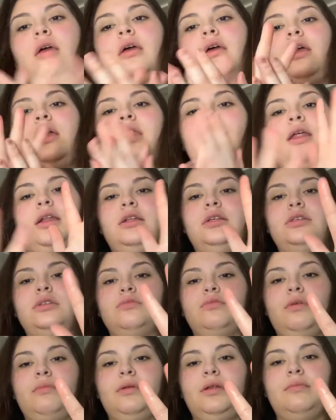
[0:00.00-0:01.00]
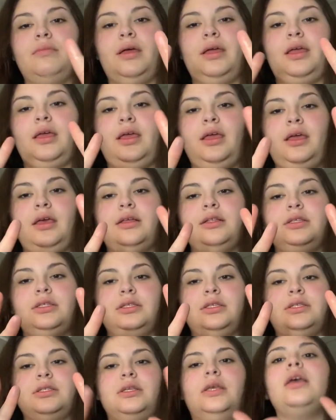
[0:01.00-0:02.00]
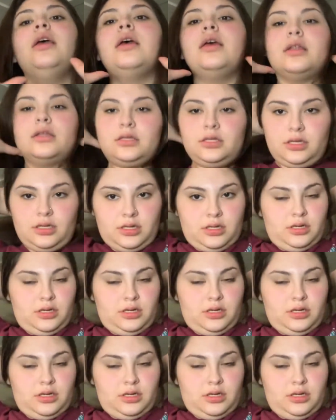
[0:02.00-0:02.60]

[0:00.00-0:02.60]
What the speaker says: and I just rub it in my hands. You see it?